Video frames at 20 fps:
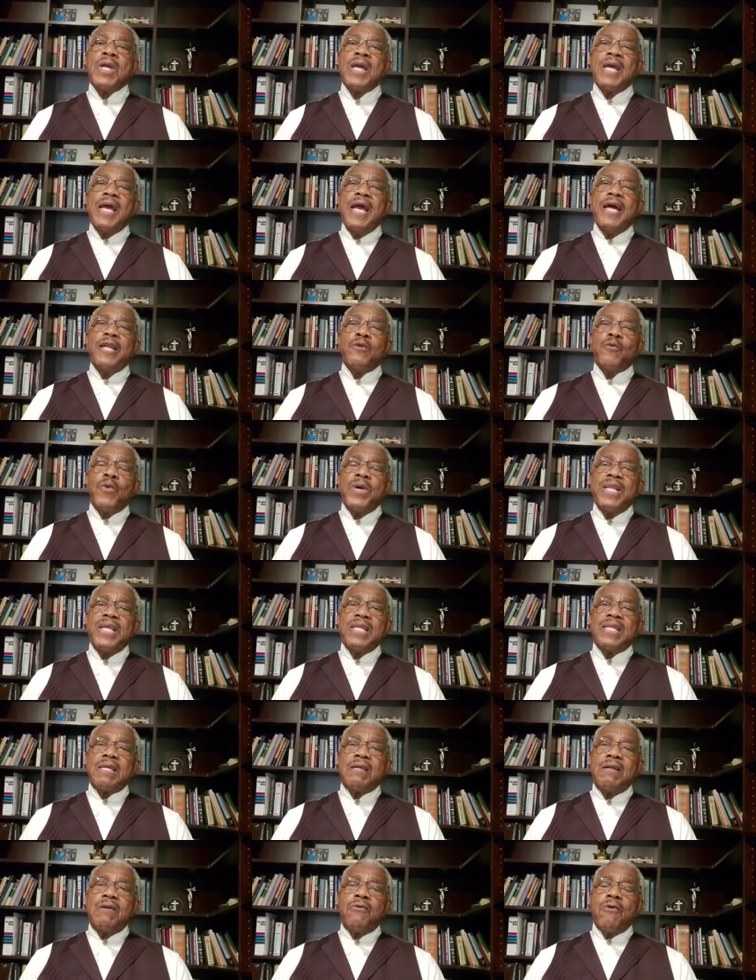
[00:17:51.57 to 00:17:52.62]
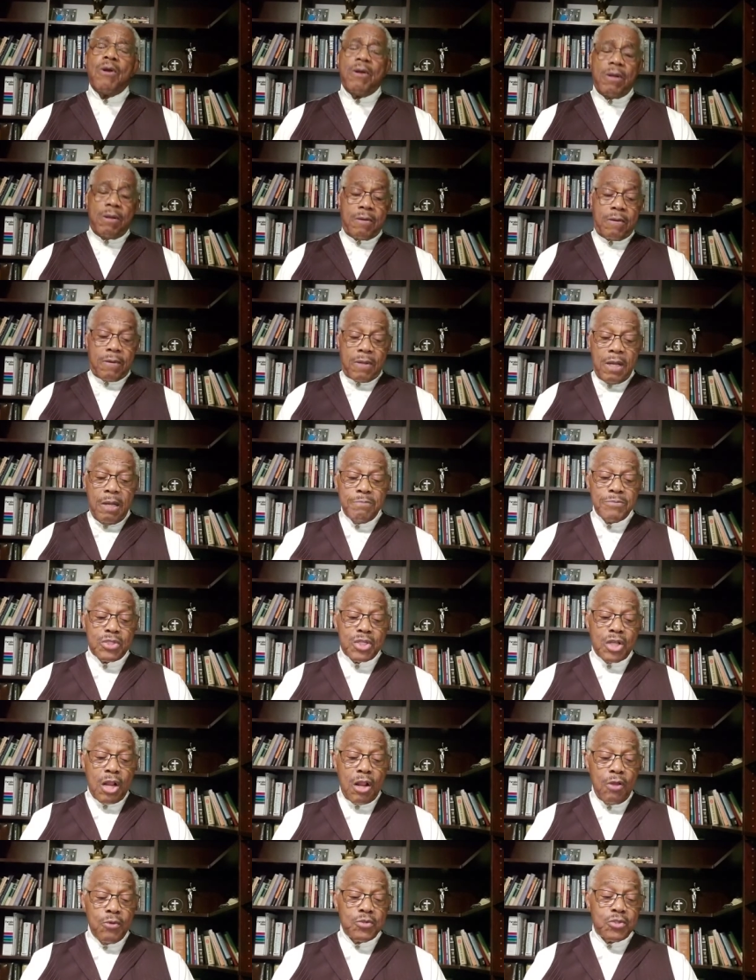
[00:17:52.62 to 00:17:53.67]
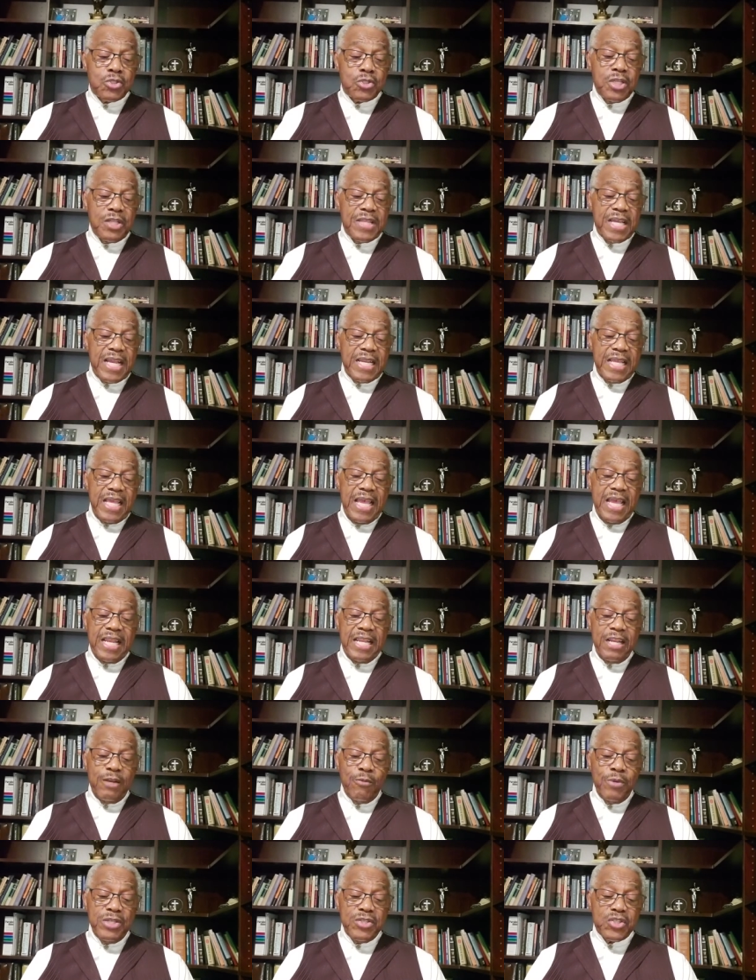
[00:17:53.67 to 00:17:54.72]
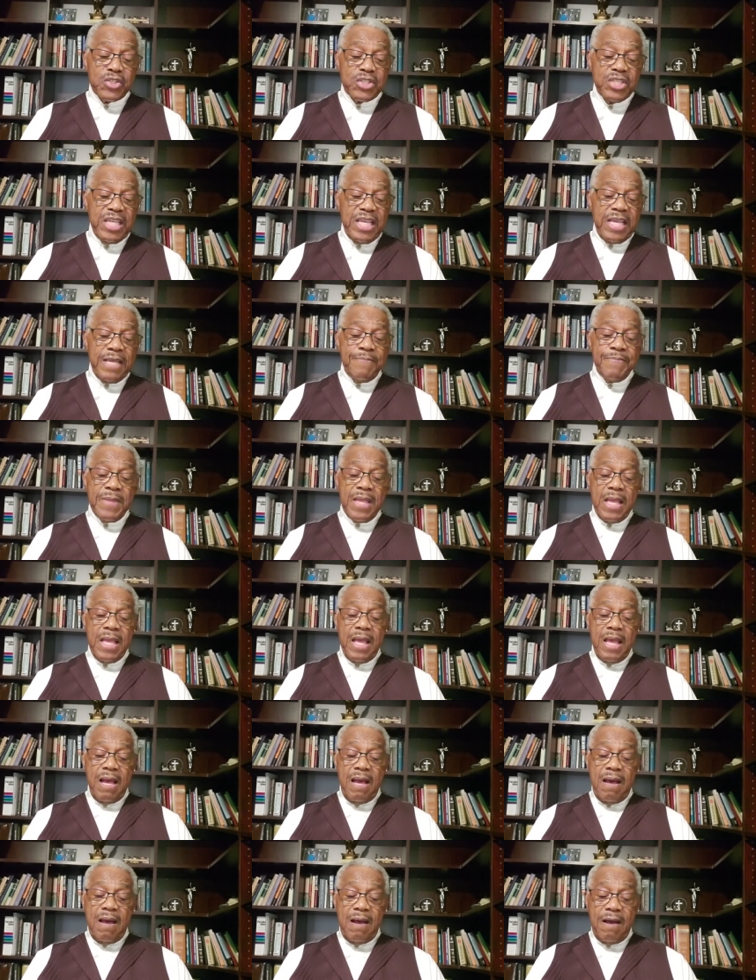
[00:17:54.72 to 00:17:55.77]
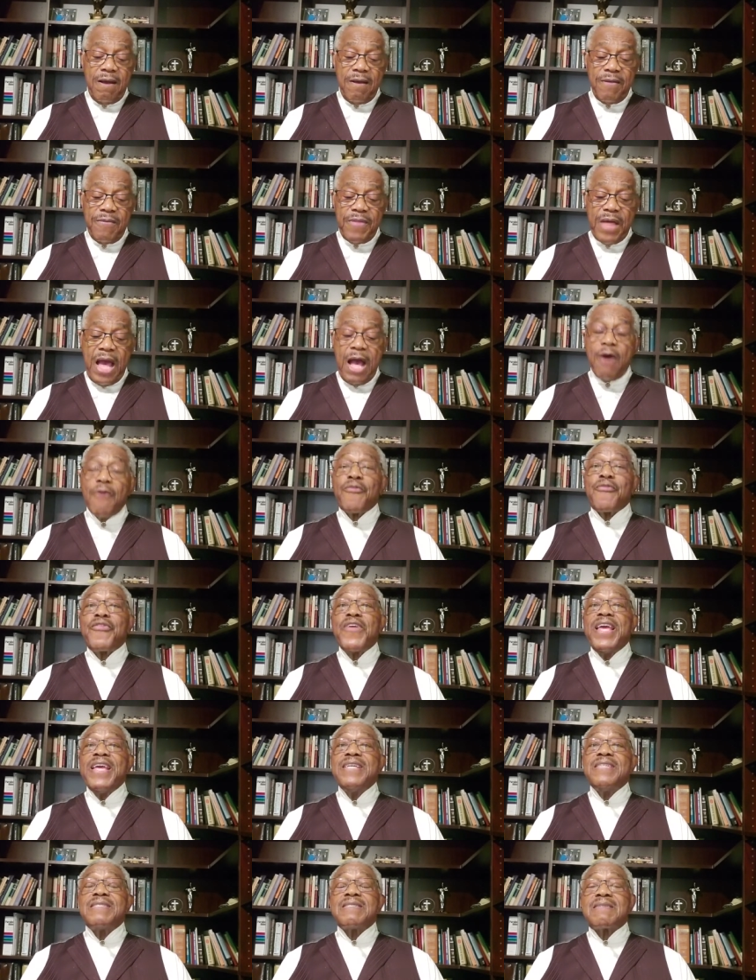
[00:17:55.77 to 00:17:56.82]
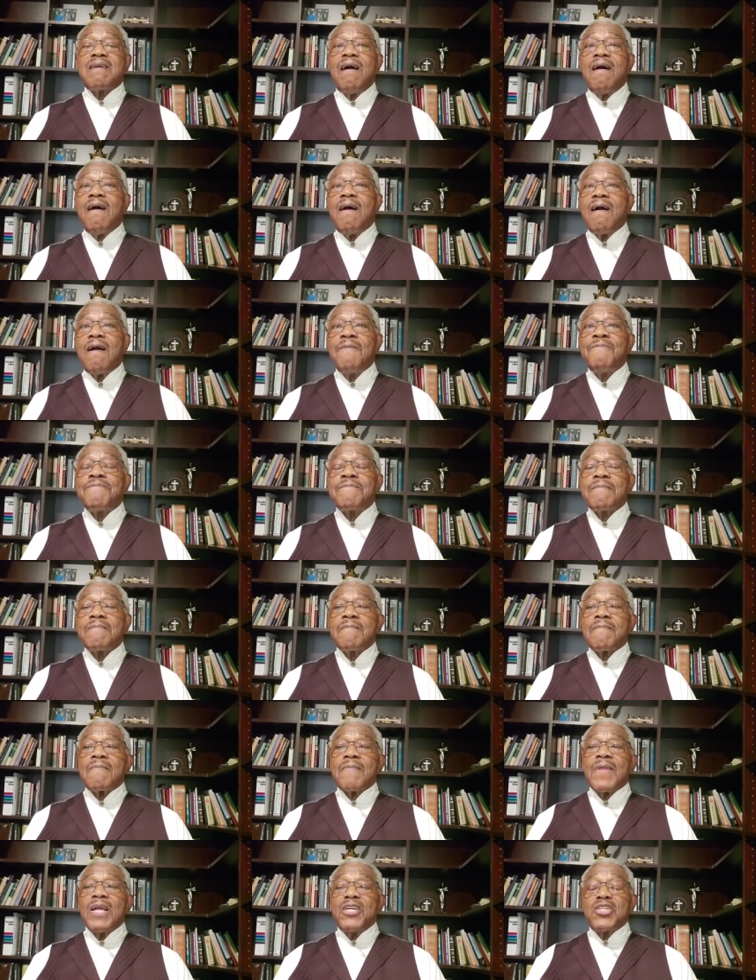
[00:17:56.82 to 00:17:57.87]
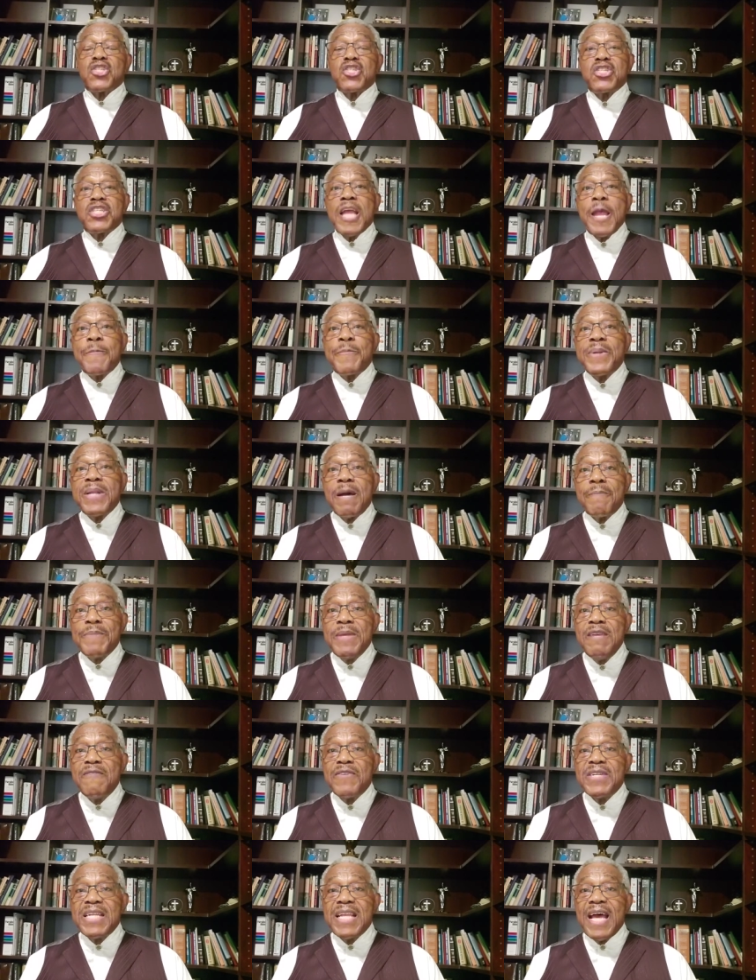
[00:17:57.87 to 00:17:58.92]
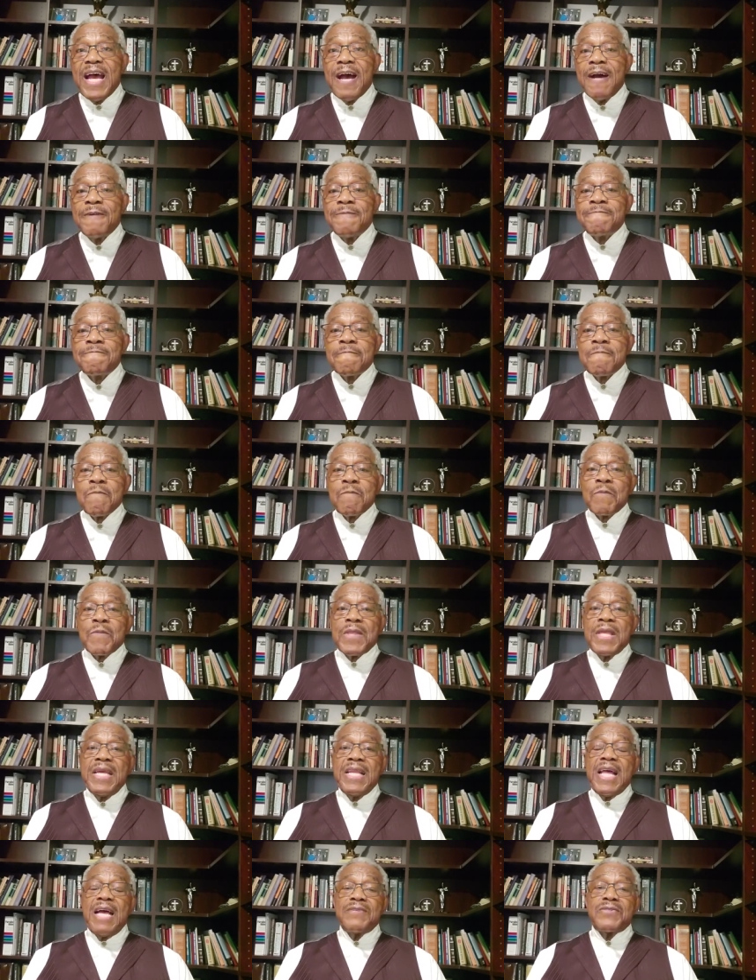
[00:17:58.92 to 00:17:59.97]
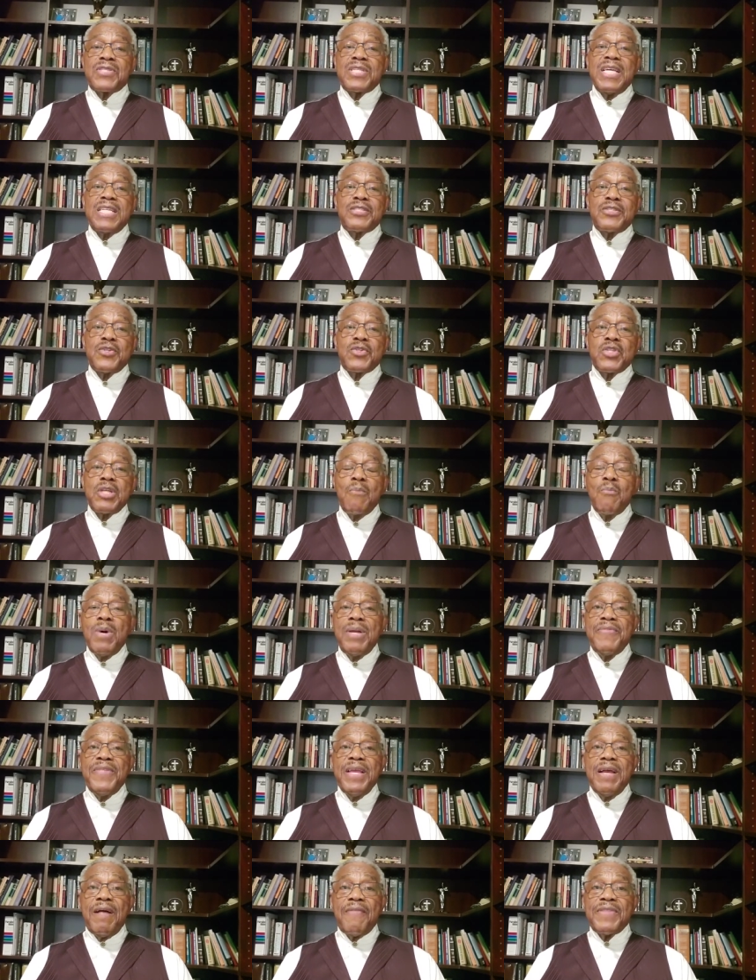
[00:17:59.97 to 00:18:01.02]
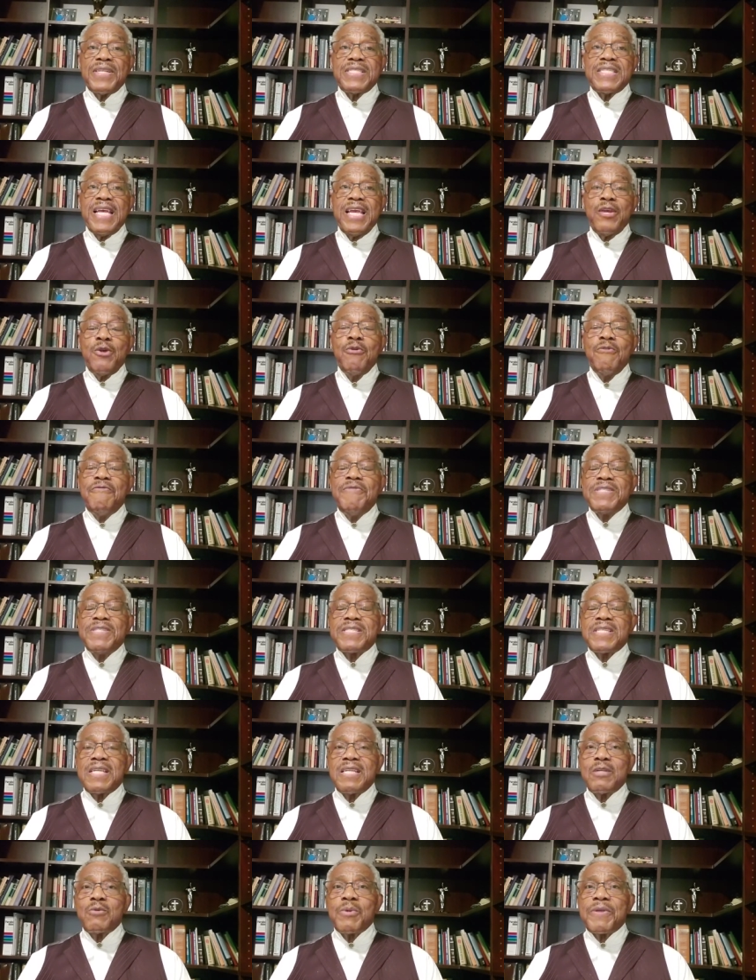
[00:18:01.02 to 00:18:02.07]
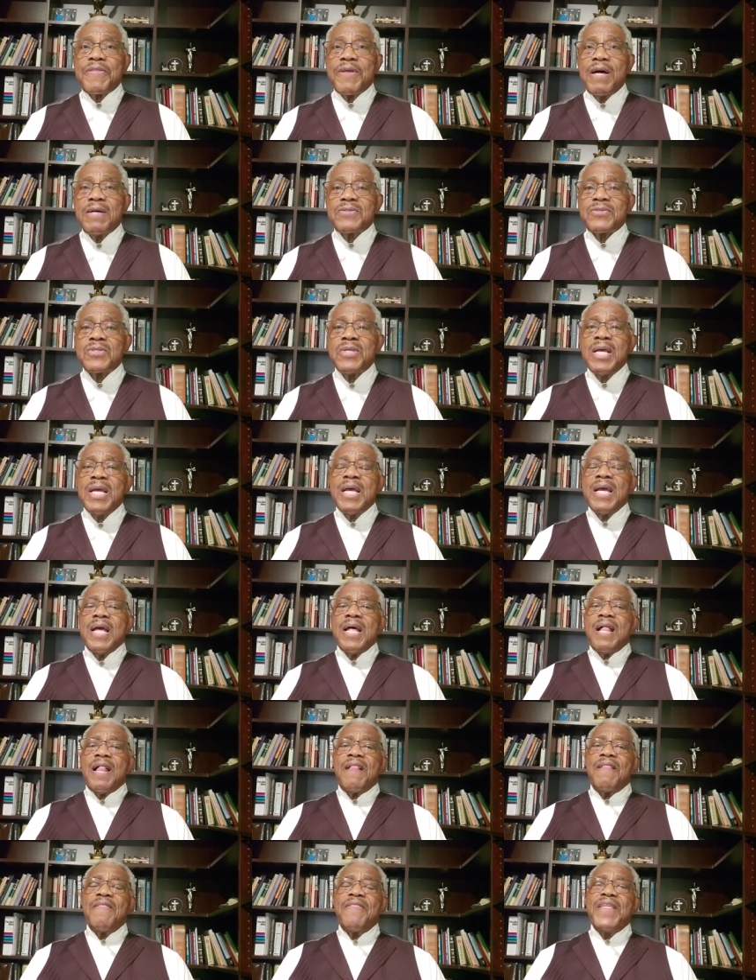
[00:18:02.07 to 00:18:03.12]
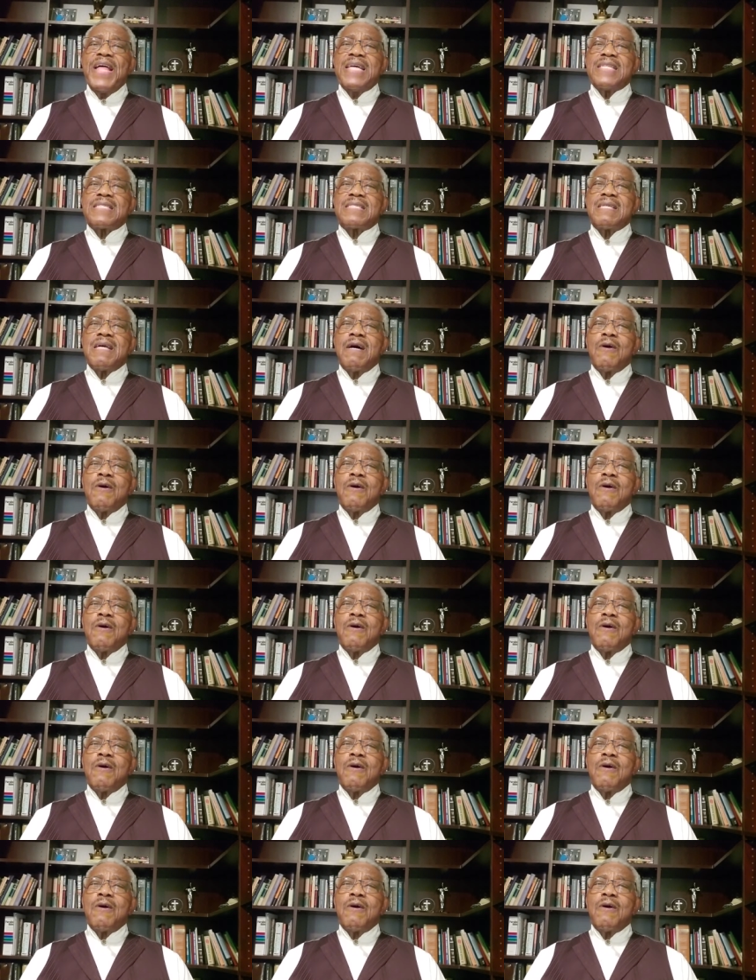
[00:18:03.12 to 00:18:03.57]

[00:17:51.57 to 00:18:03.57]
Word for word: And when it comes close to that end and we see it uh, how things are shaping up even now. And I said to someone the other day who visited with us um, that uh,